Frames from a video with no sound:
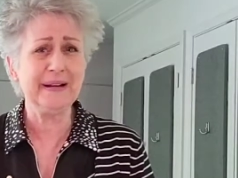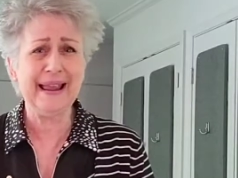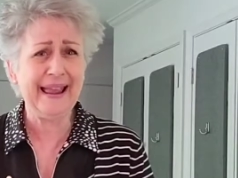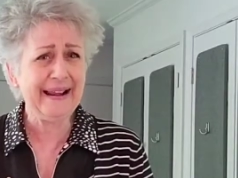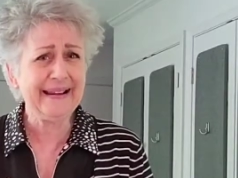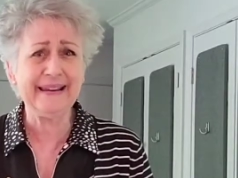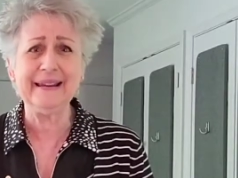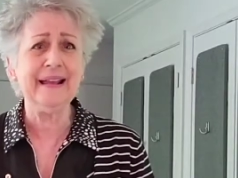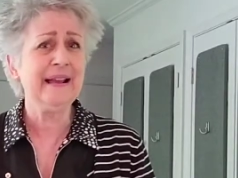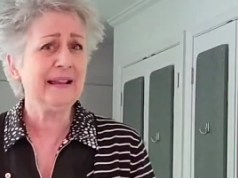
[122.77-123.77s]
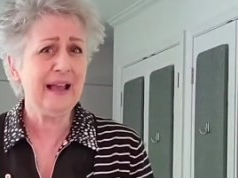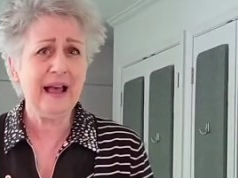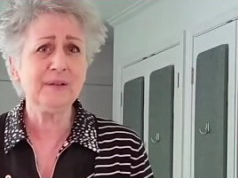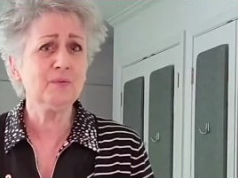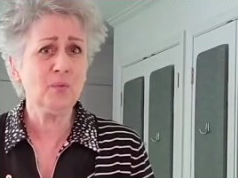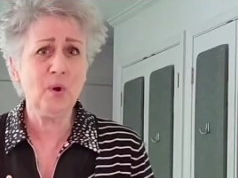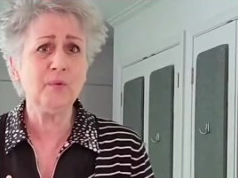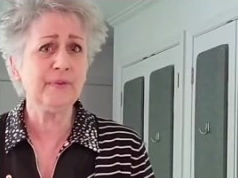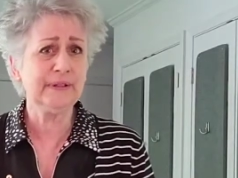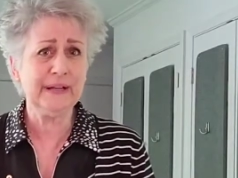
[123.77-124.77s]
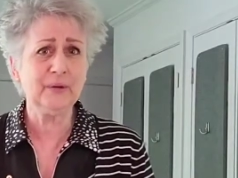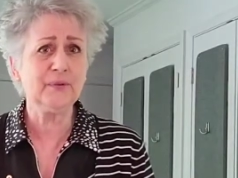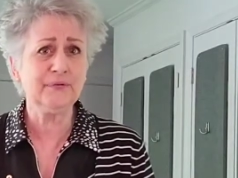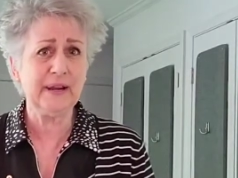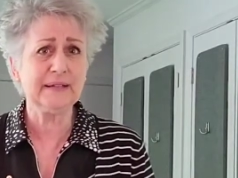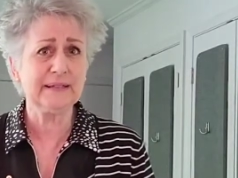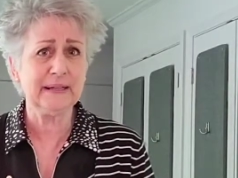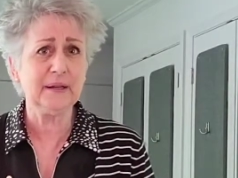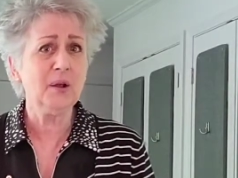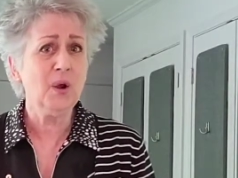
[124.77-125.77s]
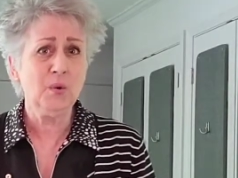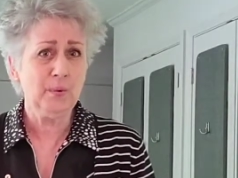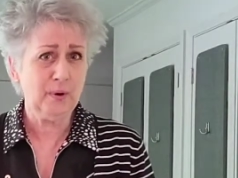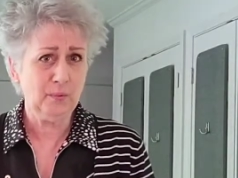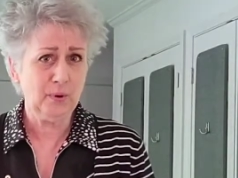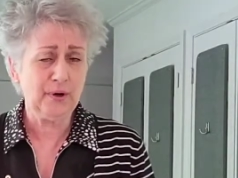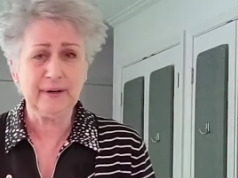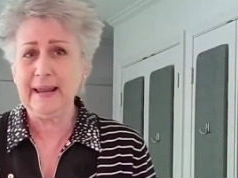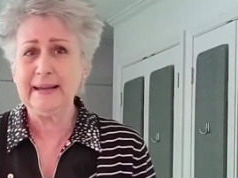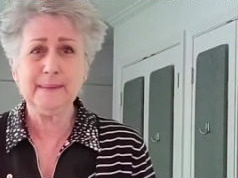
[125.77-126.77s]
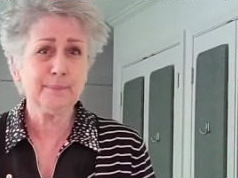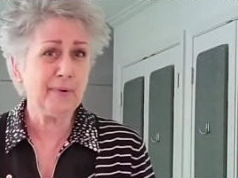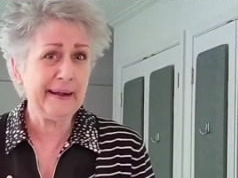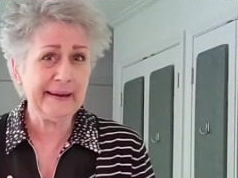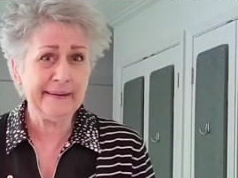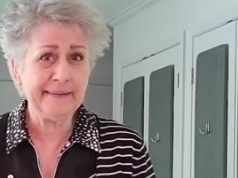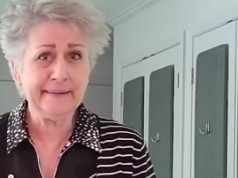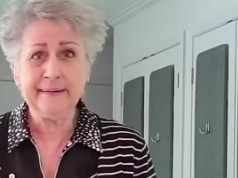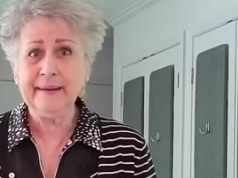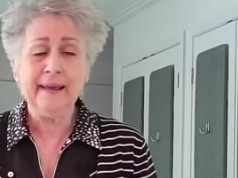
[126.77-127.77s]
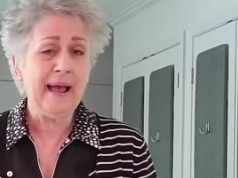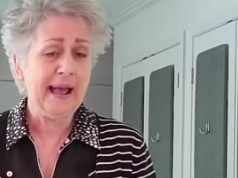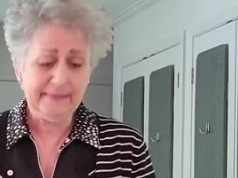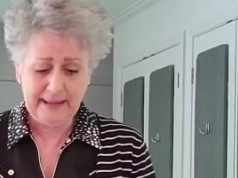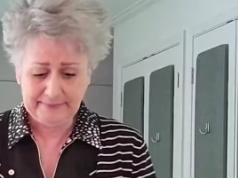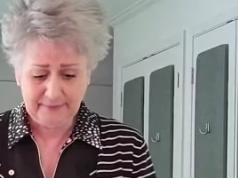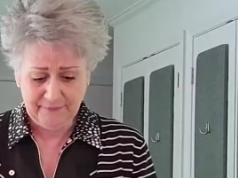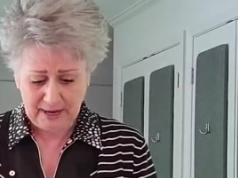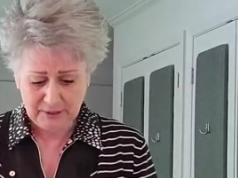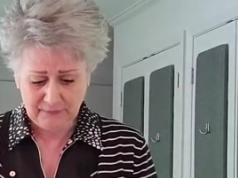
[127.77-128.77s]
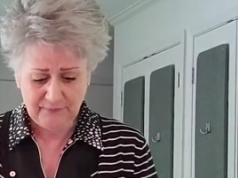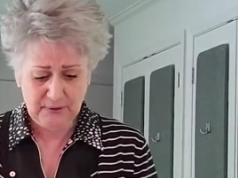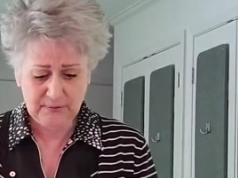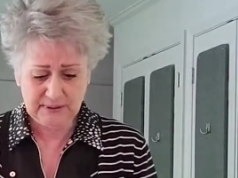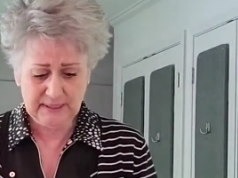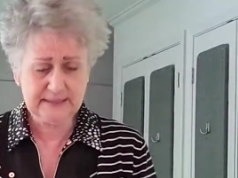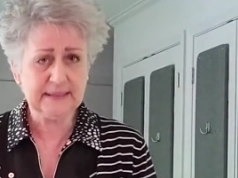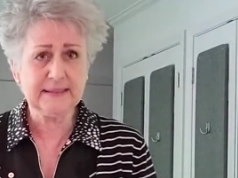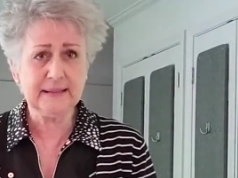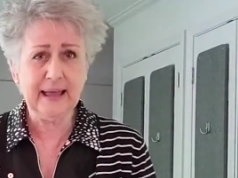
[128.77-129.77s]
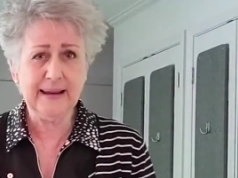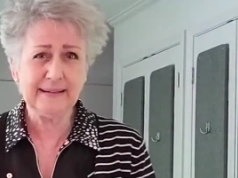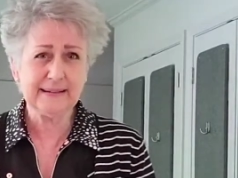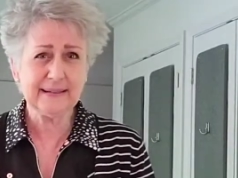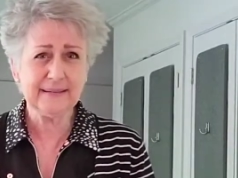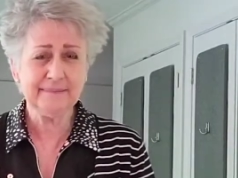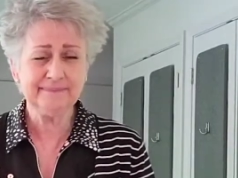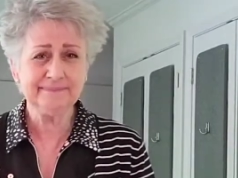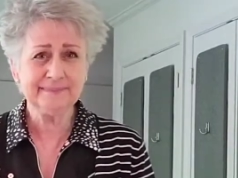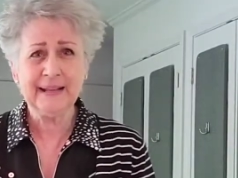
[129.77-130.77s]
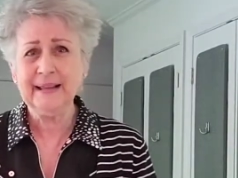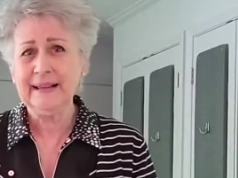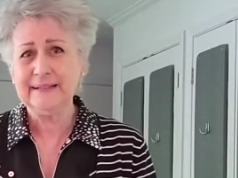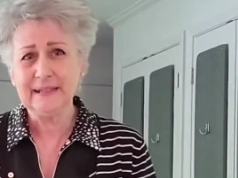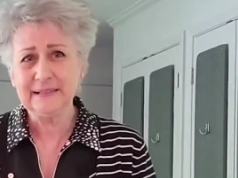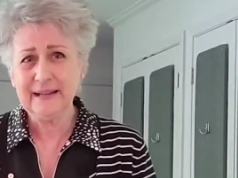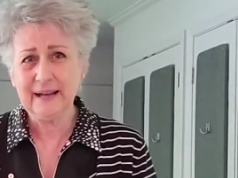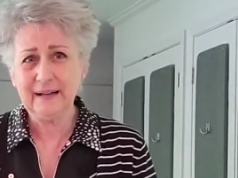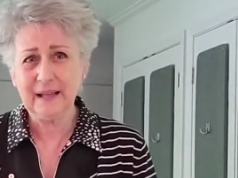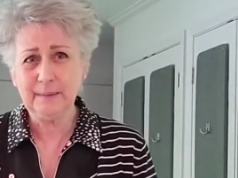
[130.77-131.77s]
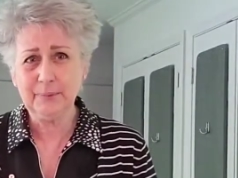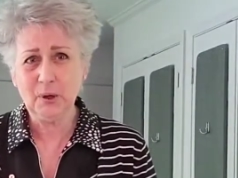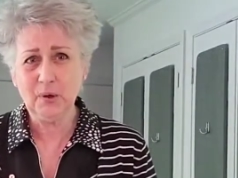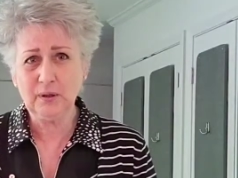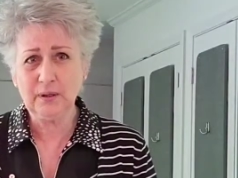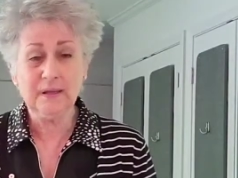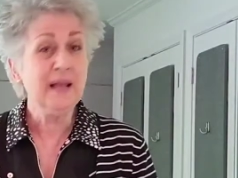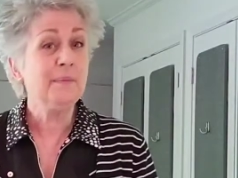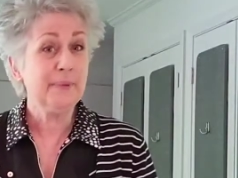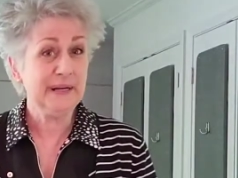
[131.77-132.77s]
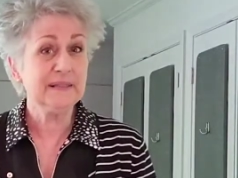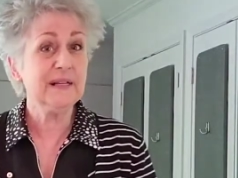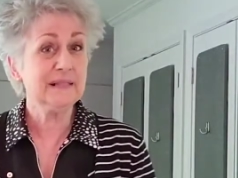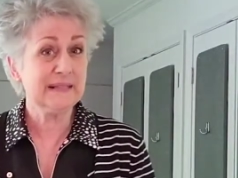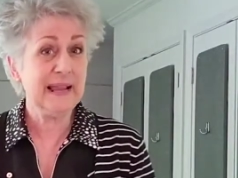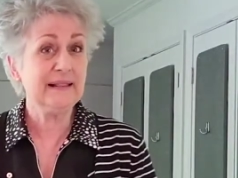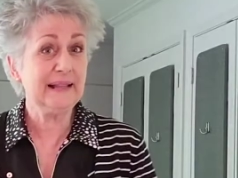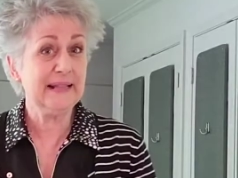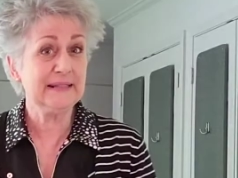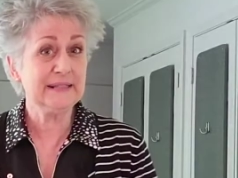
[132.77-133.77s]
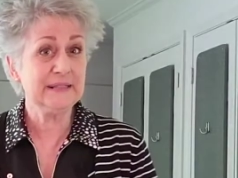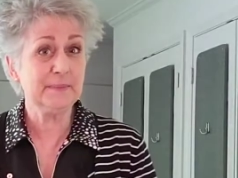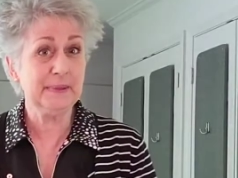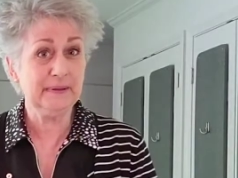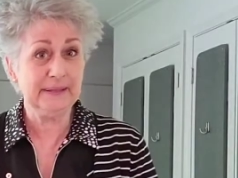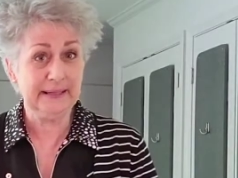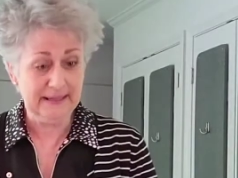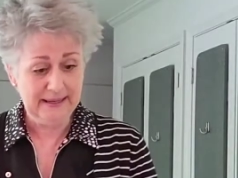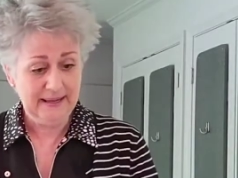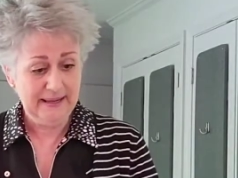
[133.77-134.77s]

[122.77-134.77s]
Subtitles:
but any cotton woven interfacing will work. Any brand. I like the Fashion Fuse because it's light, it doesn't add a lot of bulk, but it does lend stability.